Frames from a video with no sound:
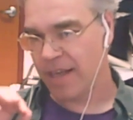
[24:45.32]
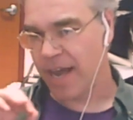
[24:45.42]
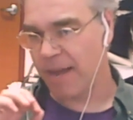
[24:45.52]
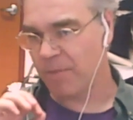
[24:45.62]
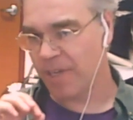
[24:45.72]

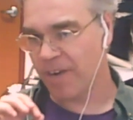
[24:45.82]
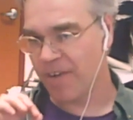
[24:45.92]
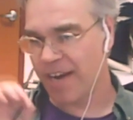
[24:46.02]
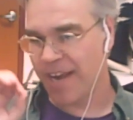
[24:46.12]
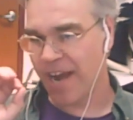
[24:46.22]
I'm looking
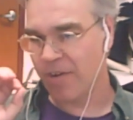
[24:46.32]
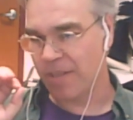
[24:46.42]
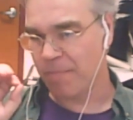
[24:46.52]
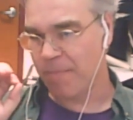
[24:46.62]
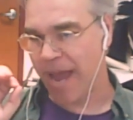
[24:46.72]
right now
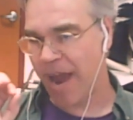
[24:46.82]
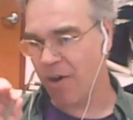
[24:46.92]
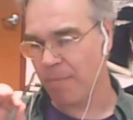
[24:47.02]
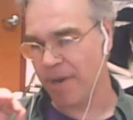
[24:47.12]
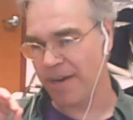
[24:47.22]
at the
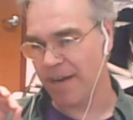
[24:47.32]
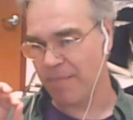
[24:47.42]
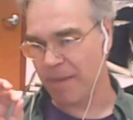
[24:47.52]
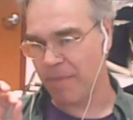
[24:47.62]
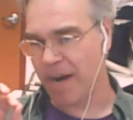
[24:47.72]
power button
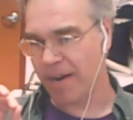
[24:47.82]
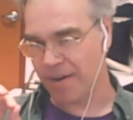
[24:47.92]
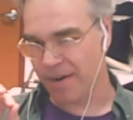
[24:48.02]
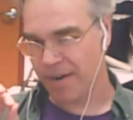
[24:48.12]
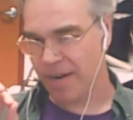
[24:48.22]
on my
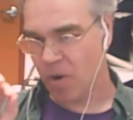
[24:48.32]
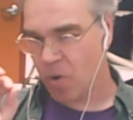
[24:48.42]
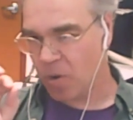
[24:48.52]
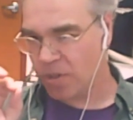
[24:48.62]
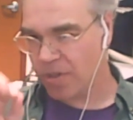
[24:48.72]
monitor.
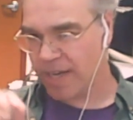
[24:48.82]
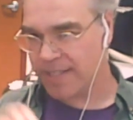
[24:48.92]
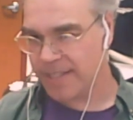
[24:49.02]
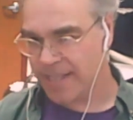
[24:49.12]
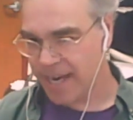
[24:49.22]
Hold your
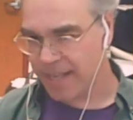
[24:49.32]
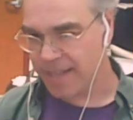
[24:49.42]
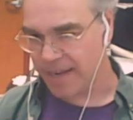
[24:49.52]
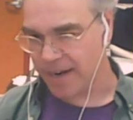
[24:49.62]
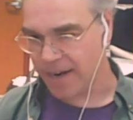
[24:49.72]
eyes steady
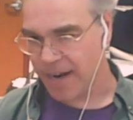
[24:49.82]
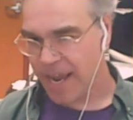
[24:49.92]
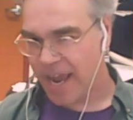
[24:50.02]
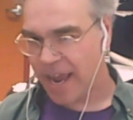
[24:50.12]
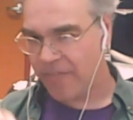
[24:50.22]
there
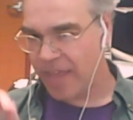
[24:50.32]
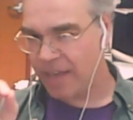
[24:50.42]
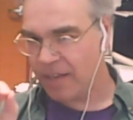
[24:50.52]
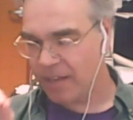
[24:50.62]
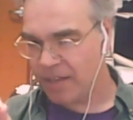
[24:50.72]
and
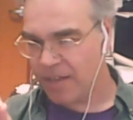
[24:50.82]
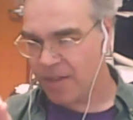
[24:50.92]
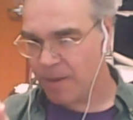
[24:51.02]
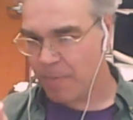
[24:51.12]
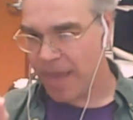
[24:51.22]
then
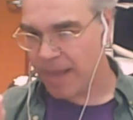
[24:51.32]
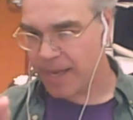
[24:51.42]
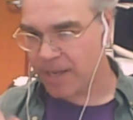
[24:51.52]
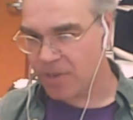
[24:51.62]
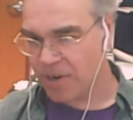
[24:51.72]

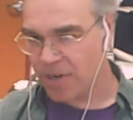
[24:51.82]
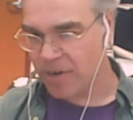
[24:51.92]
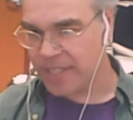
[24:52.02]
turn your